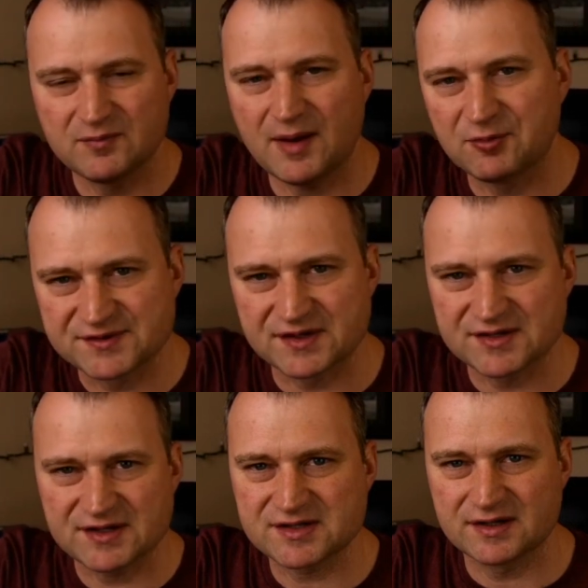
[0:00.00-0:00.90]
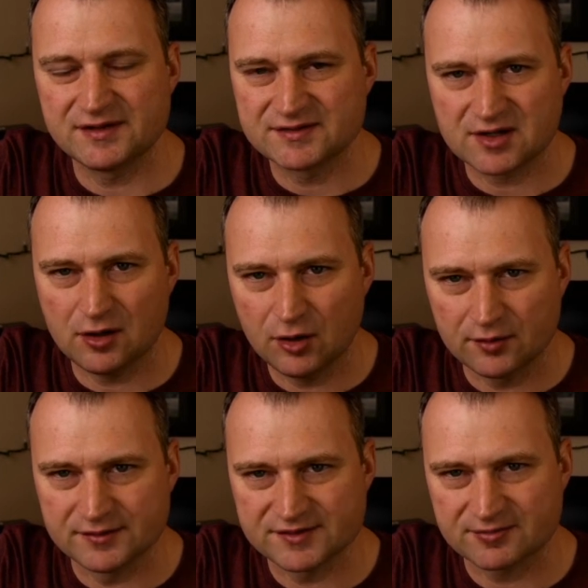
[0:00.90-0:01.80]
Remember, success leaves
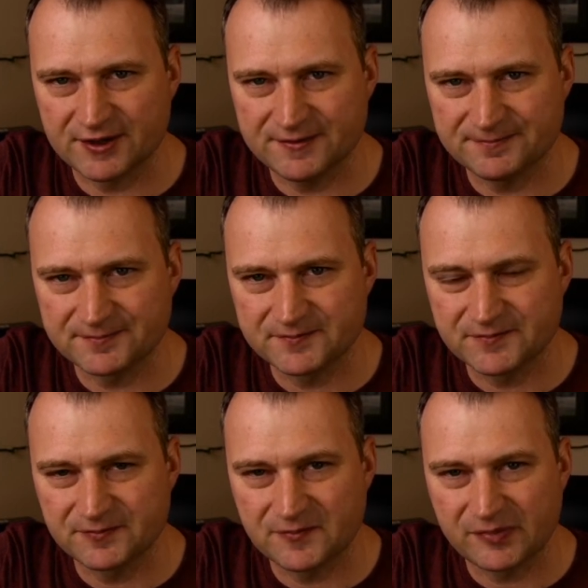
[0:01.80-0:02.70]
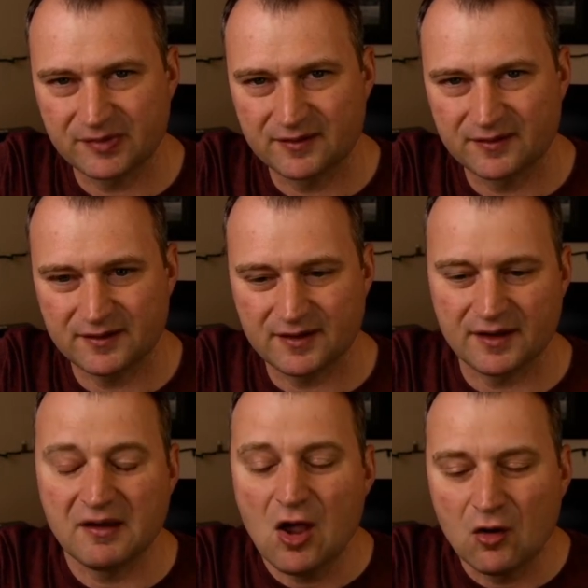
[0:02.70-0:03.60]
clues, right?
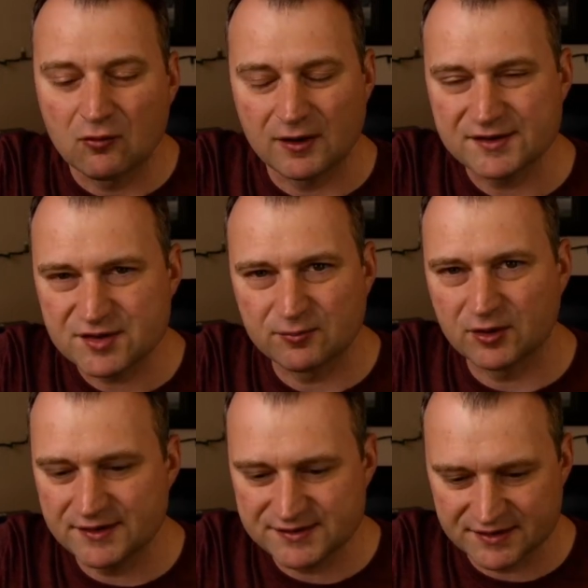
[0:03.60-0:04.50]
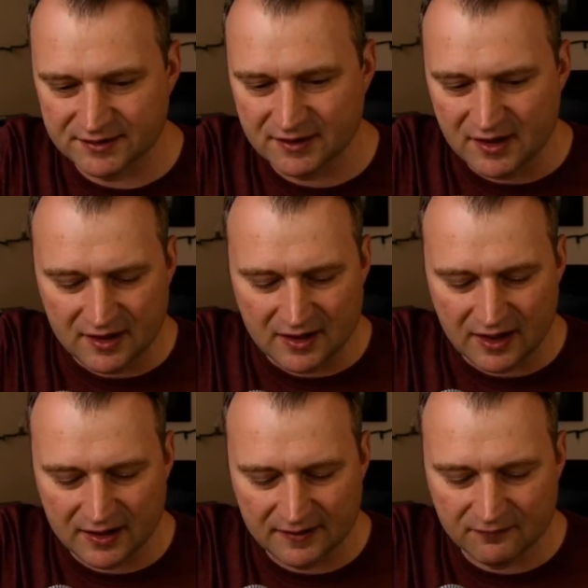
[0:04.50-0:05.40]
Okay. Russell Brunson,
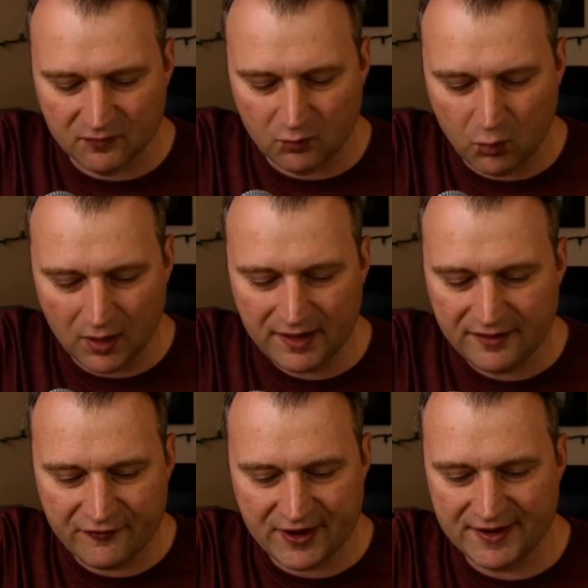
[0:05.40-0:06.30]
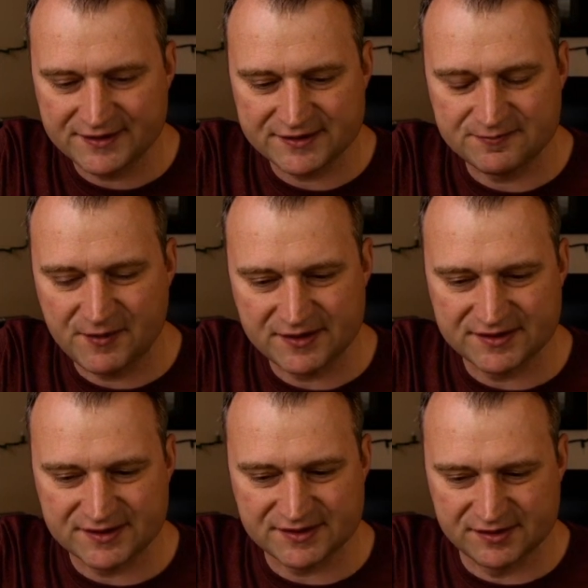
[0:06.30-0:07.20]
one of his
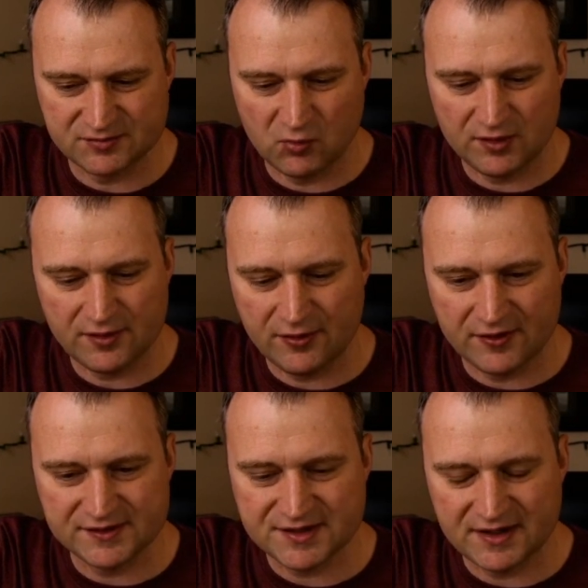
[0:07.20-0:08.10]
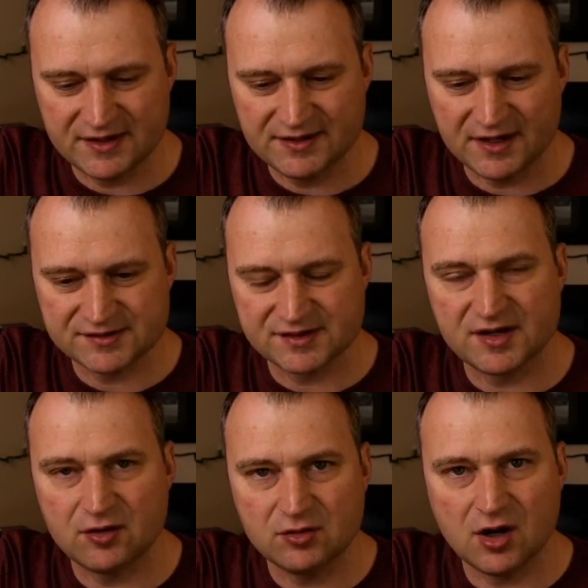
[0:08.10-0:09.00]
businesses, one of the things that he does
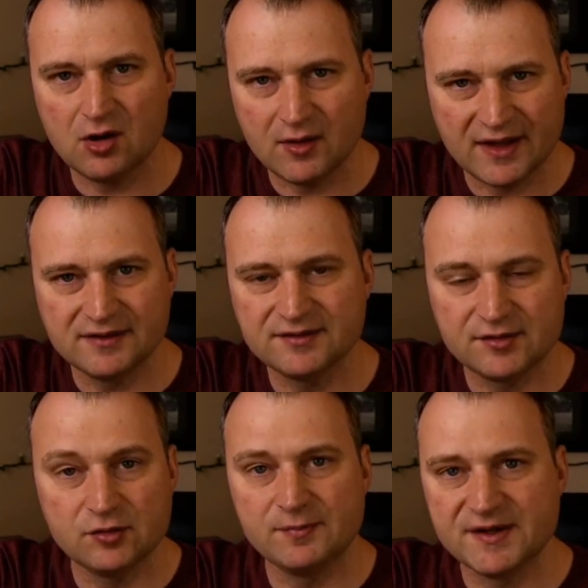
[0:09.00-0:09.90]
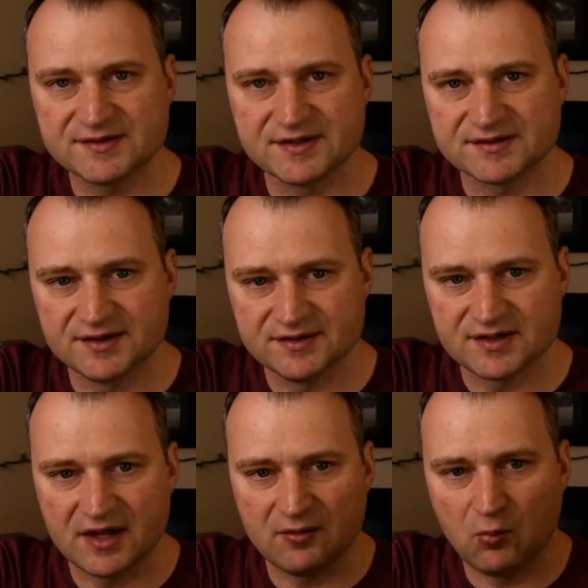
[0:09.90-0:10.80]
is he'll go into
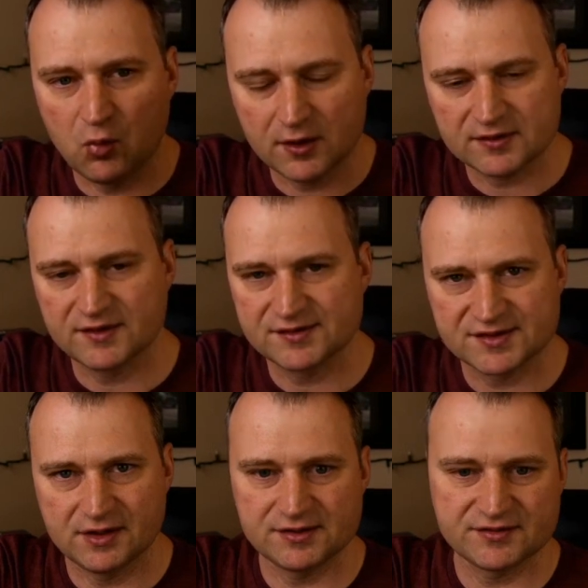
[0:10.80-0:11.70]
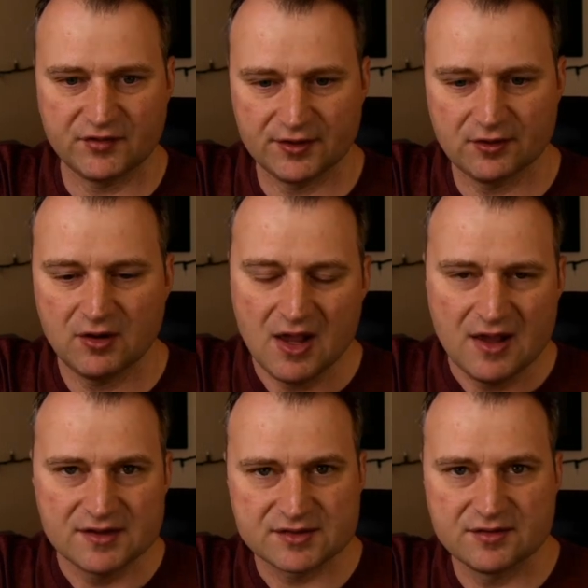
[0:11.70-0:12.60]
businesses and work their sales funnel
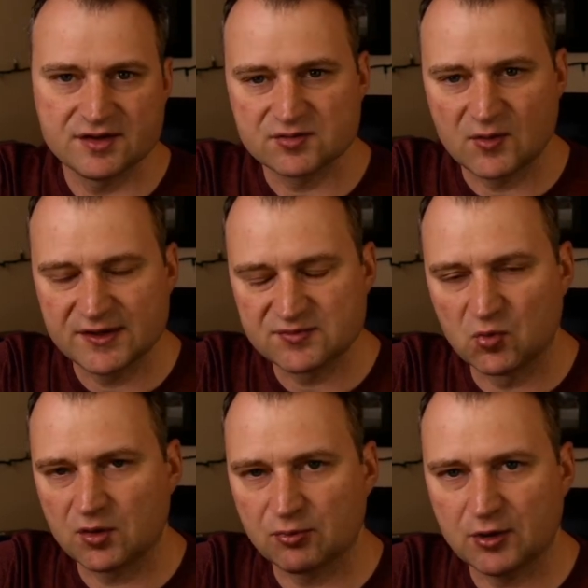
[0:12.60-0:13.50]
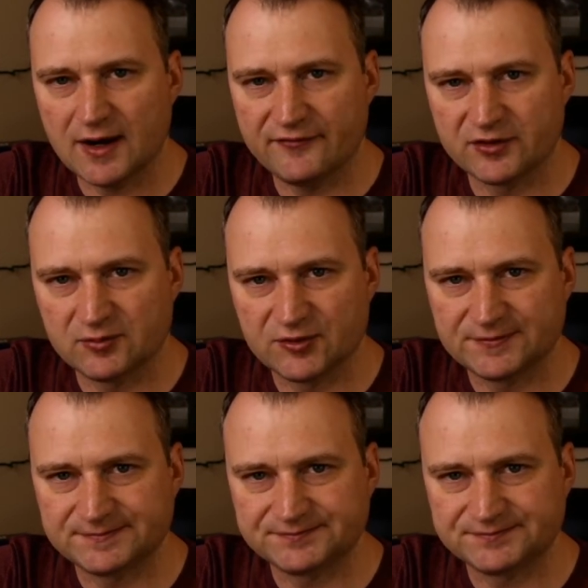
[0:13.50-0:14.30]
so this way it's more profitable.